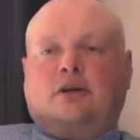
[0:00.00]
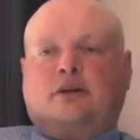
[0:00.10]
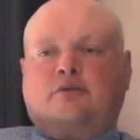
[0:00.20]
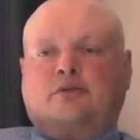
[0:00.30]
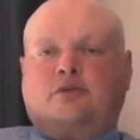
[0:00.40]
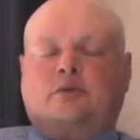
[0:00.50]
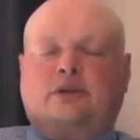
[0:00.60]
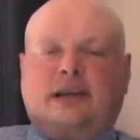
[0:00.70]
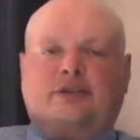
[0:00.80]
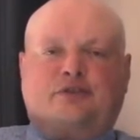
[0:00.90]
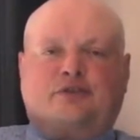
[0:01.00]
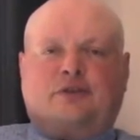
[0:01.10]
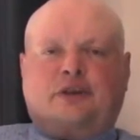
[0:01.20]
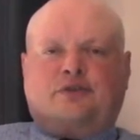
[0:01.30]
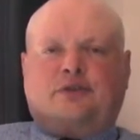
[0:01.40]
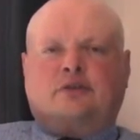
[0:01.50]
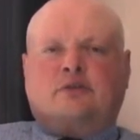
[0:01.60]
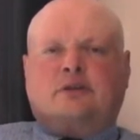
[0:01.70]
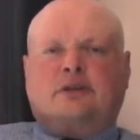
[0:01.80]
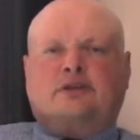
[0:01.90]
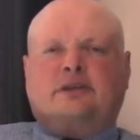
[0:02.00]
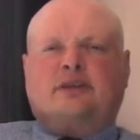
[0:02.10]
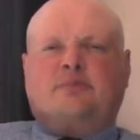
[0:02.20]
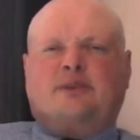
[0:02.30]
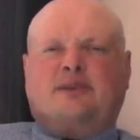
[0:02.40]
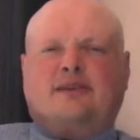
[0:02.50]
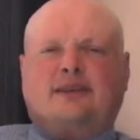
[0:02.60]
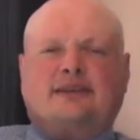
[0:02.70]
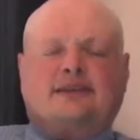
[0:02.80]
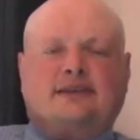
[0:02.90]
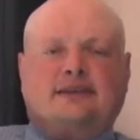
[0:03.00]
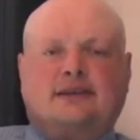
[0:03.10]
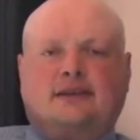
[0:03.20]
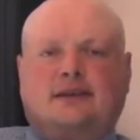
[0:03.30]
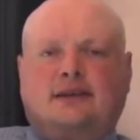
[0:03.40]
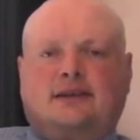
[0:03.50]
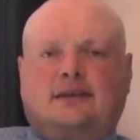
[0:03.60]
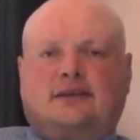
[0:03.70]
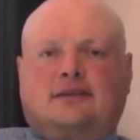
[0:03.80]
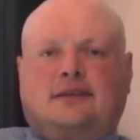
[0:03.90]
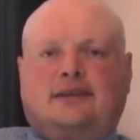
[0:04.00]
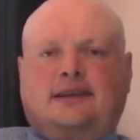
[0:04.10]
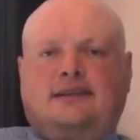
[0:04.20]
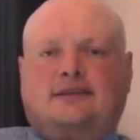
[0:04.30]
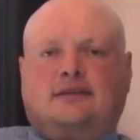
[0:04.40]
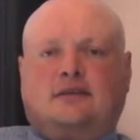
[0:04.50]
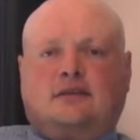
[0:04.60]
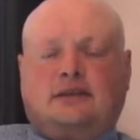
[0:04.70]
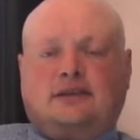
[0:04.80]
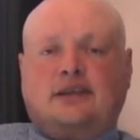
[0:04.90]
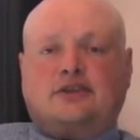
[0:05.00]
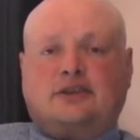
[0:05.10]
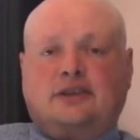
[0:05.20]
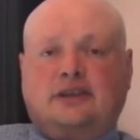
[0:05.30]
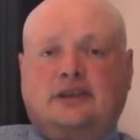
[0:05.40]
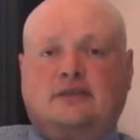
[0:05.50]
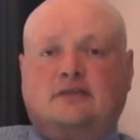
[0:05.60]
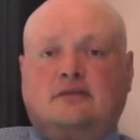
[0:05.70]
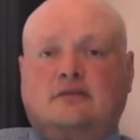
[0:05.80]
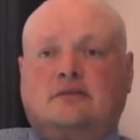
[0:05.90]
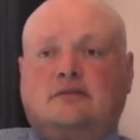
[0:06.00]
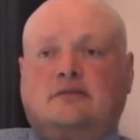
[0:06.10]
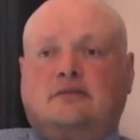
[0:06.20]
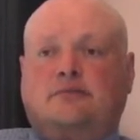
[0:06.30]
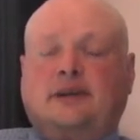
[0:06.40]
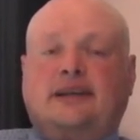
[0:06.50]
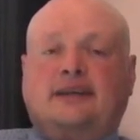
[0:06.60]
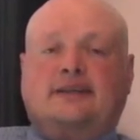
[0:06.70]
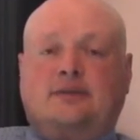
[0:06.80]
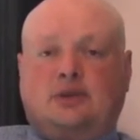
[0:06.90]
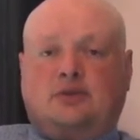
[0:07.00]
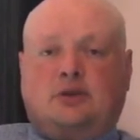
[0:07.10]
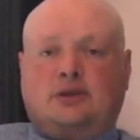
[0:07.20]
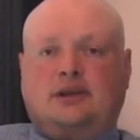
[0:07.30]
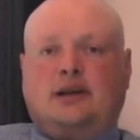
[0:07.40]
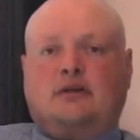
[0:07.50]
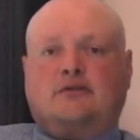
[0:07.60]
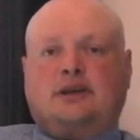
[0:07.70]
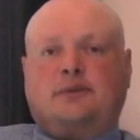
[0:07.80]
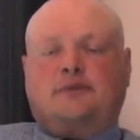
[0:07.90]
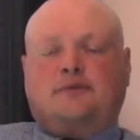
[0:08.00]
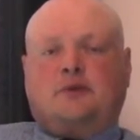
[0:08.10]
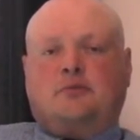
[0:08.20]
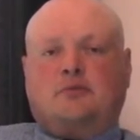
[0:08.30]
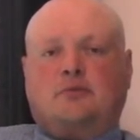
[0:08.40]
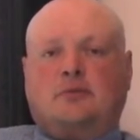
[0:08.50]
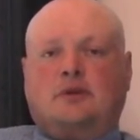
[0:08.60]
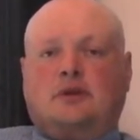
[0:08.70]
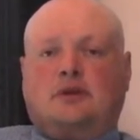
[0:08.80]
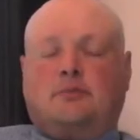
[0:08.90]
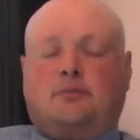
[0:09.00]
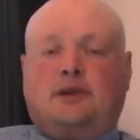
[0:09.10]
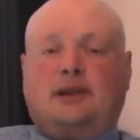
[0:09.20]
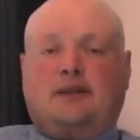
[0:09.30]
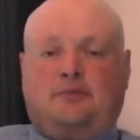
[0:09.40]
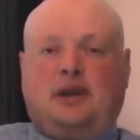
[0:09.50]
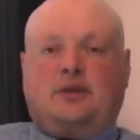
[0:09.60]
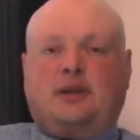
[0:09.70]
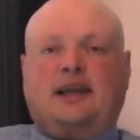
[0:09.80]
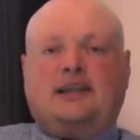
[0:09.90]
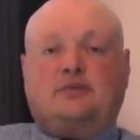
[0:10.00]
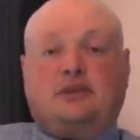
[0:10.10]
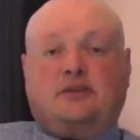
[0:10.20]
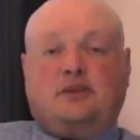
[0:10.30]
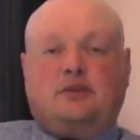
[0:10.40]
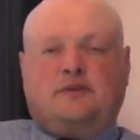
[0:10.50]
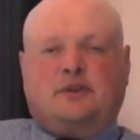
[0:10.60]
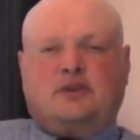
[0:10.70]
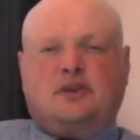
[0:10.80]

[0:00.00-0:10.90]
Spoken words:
I don't use the word extraterrestrial because it implies that these are essentially beings similar to ourselves coming from other planets within our universe.